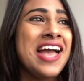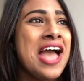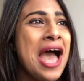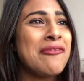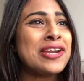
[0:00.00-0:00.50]

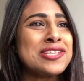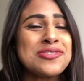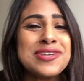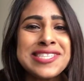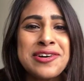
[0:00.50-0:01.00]
And when I saw his
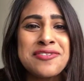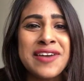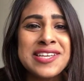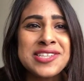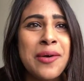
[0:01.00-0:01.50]
little face
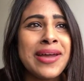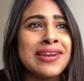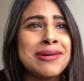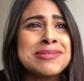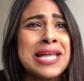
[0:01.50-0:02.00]
go in, I
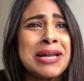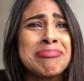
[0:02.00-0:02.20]
was like,